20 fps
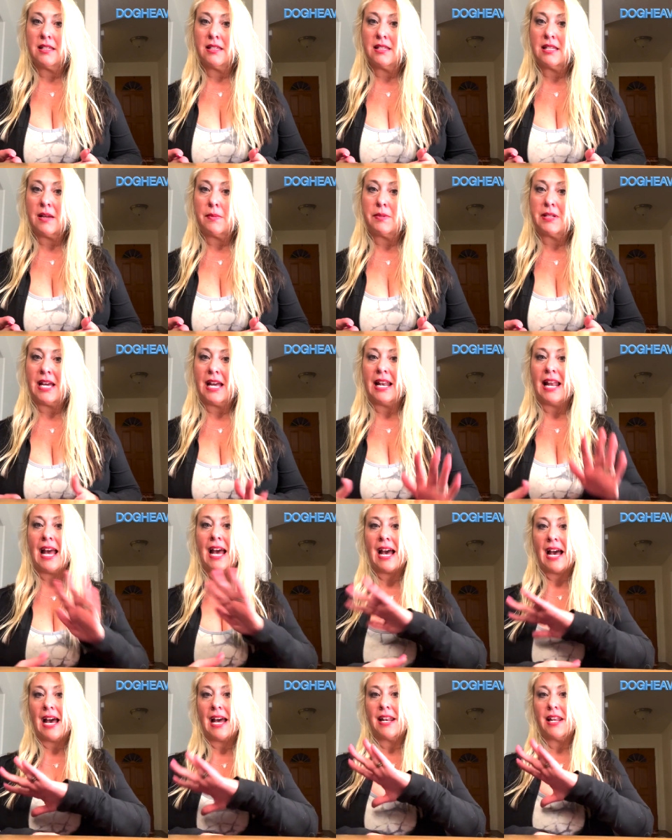stepdad
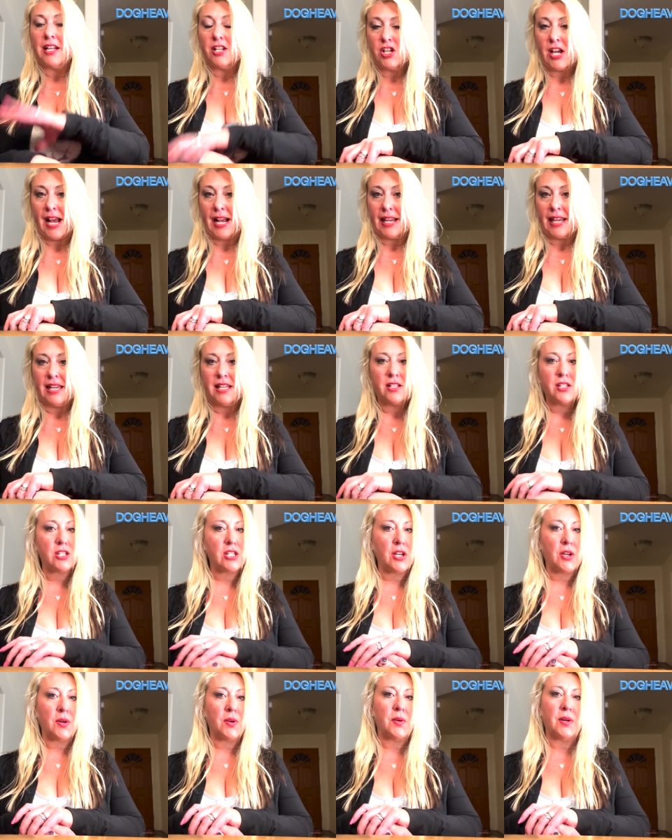had a jacket,
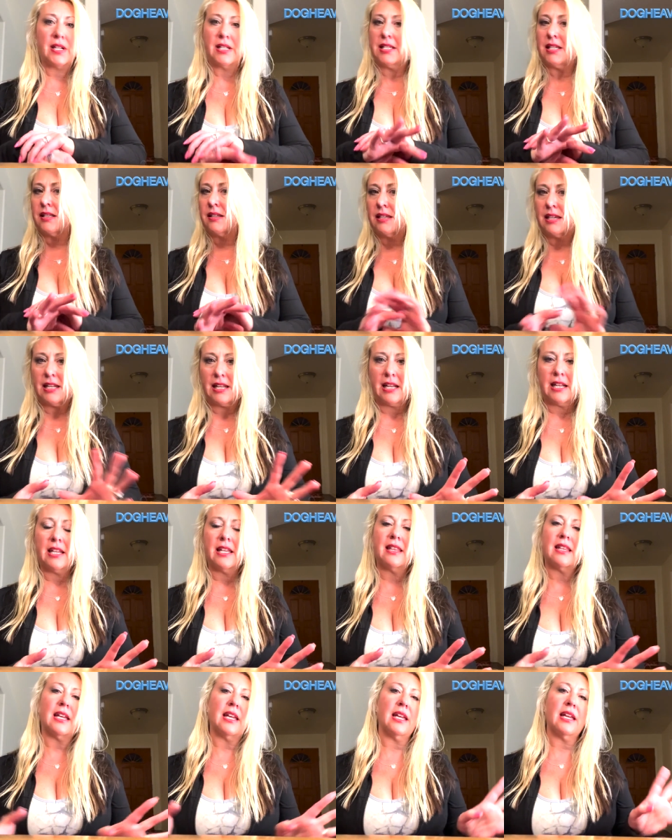so it didn't get
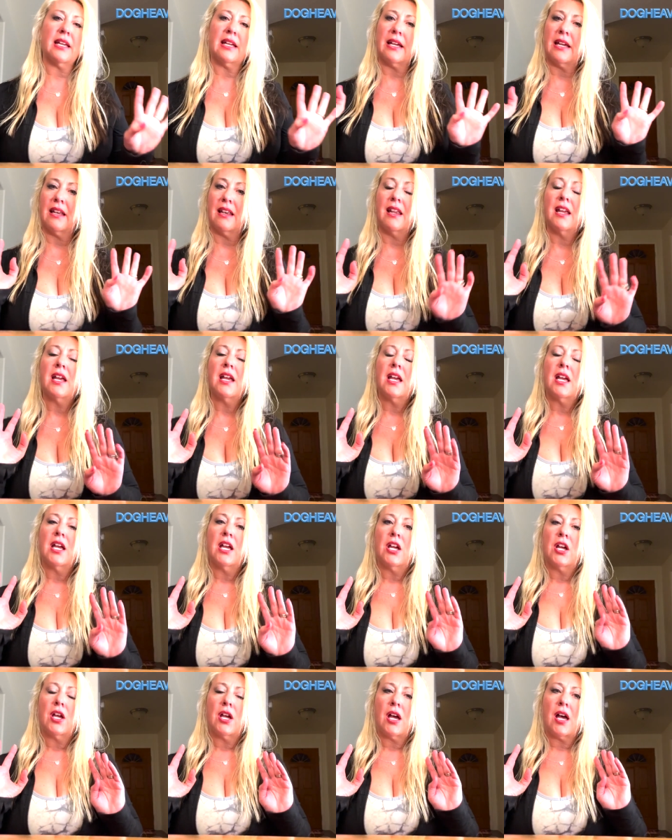anything,
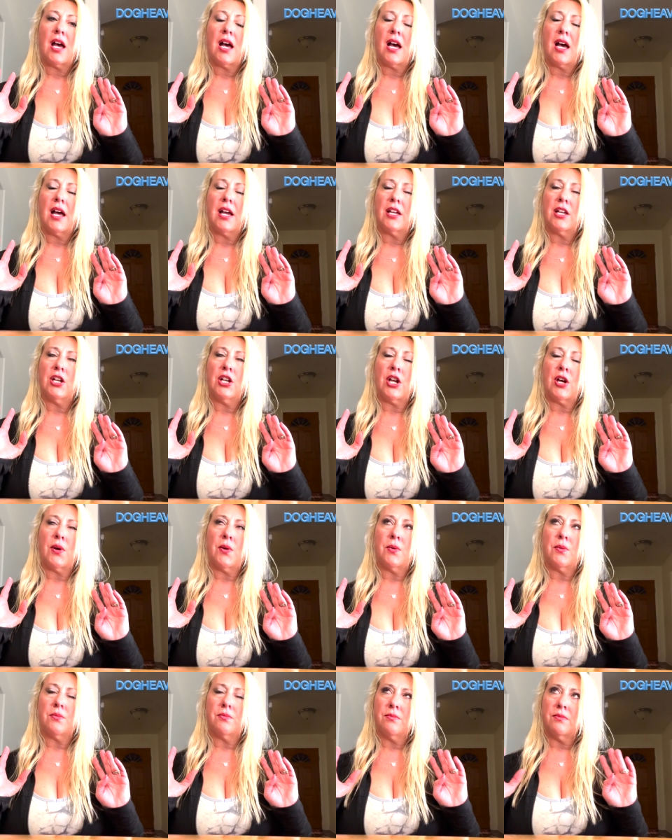and uh, you
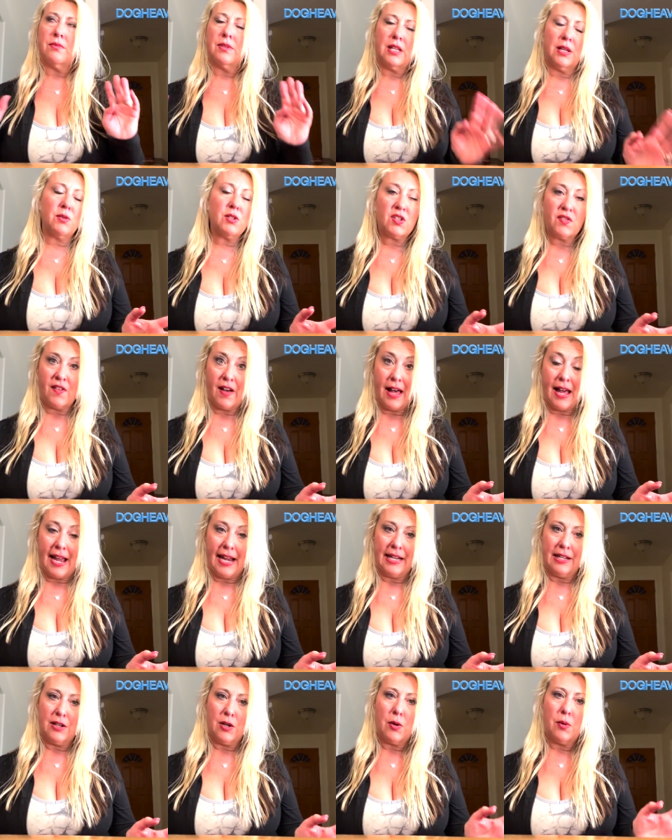know, he was
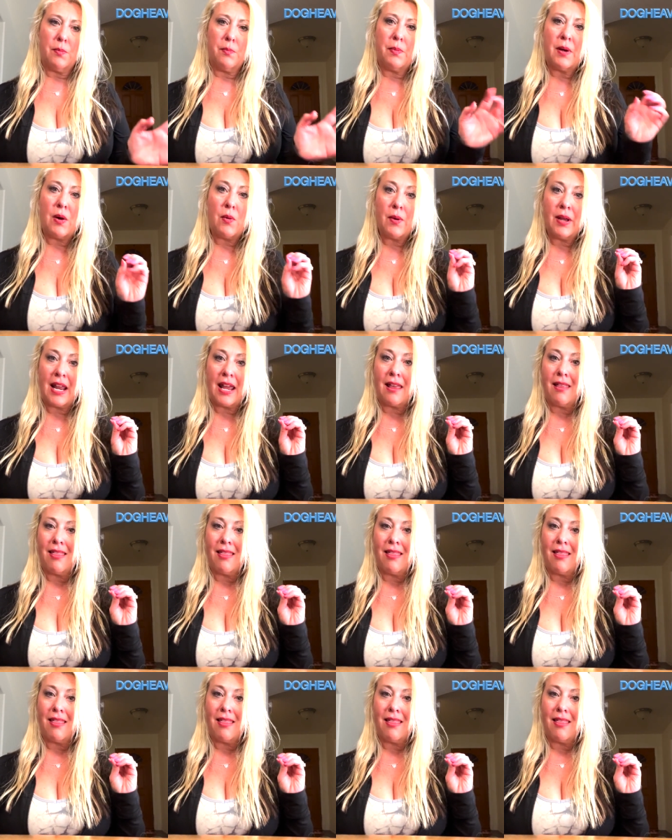fine. But what I